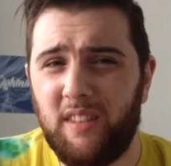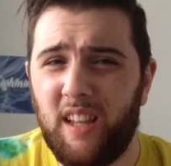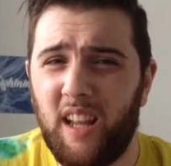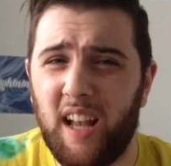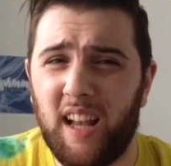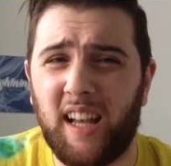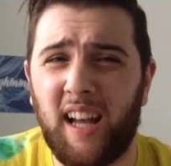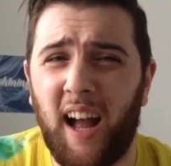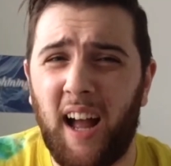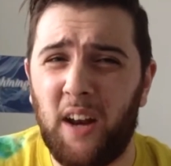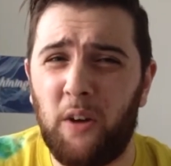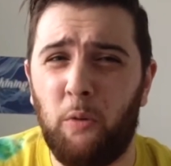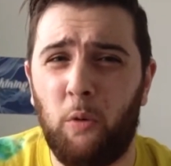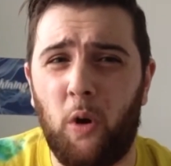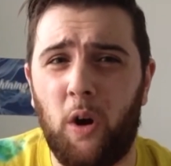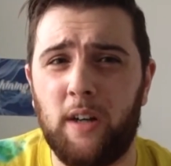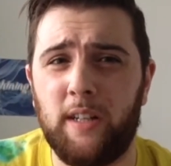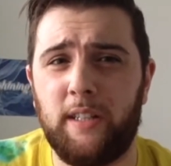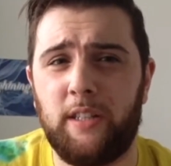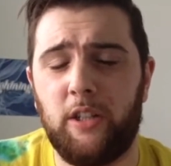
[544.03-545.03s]
I kind of
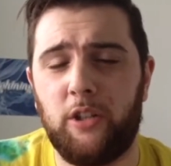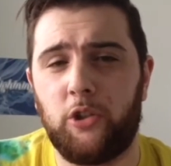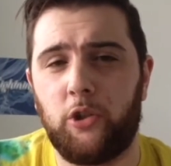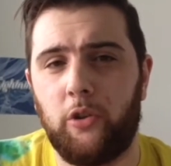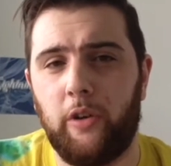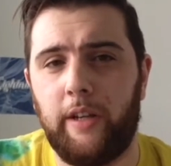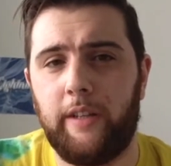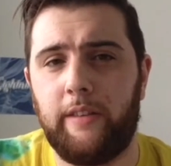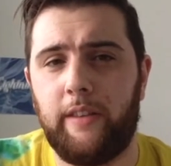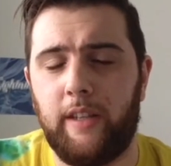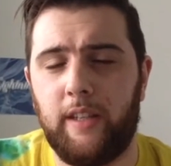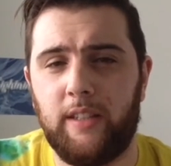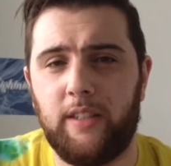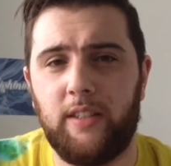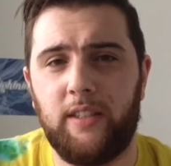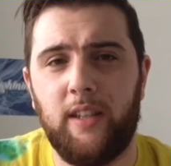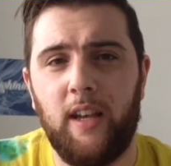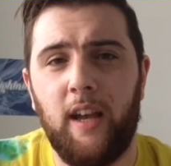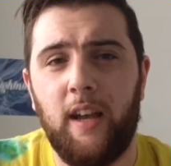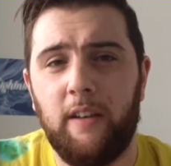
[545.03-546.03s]
wanted to treat
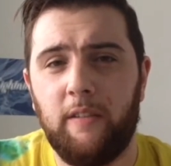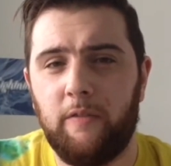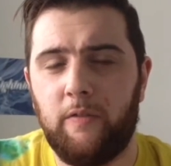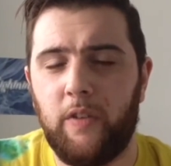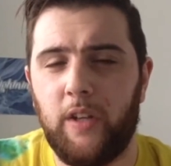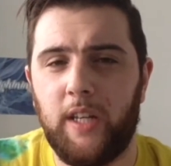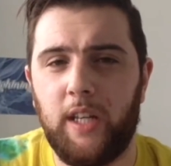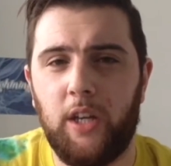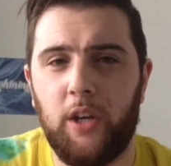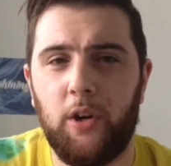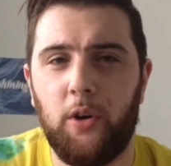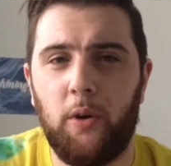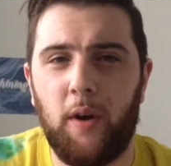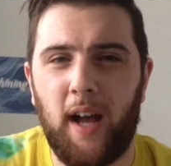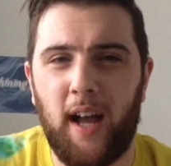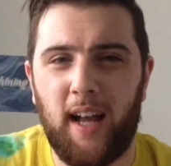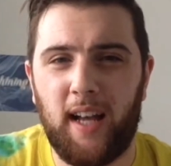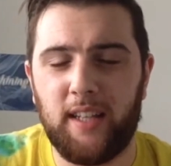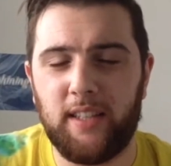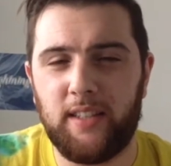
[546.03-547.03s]
this video
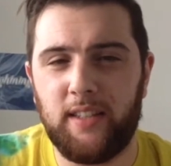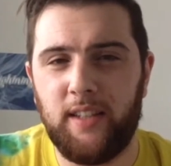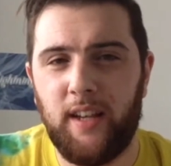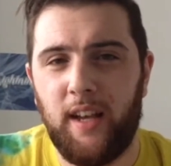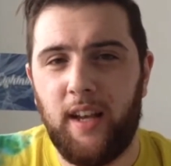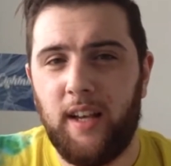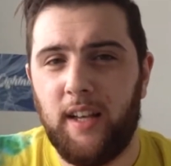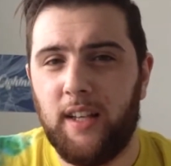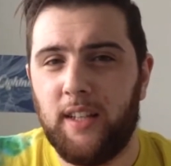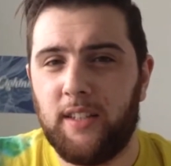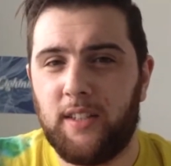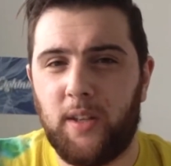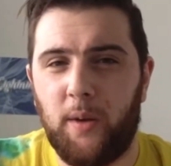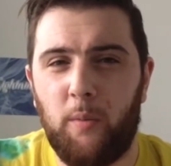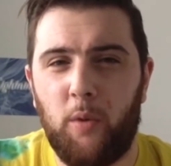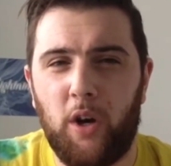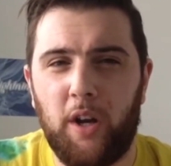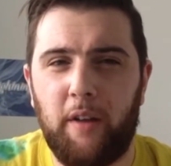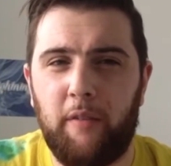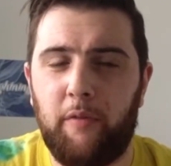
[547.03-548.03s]
as
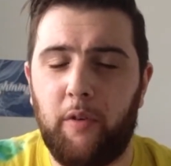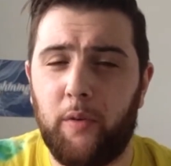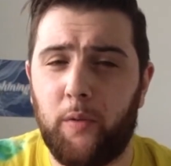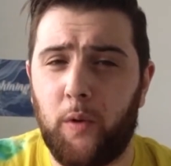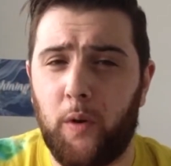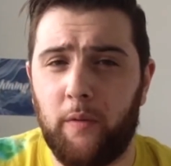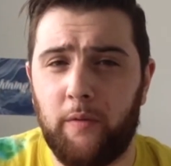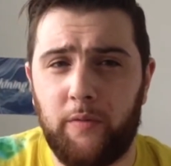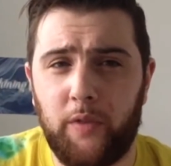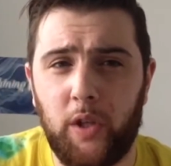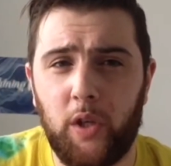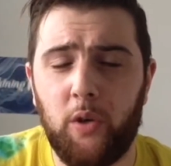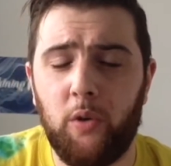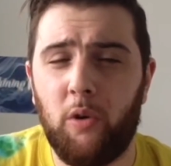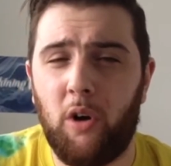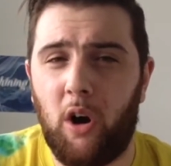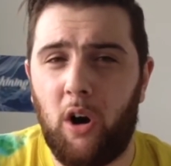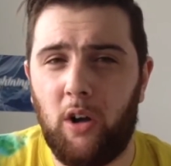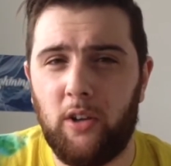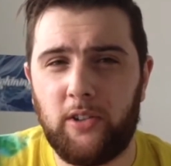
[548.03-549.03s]
somewhat of a
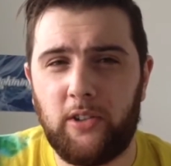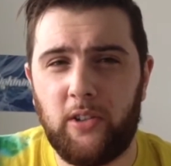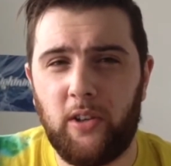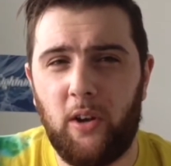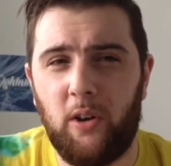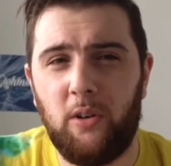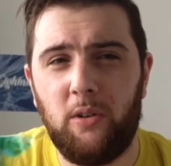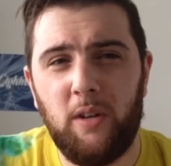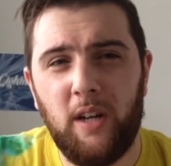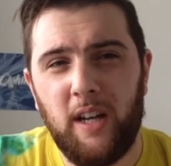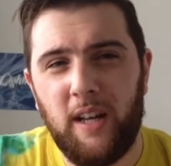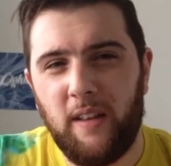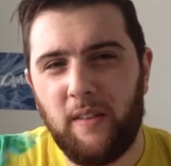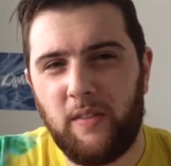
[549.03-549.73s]
review also.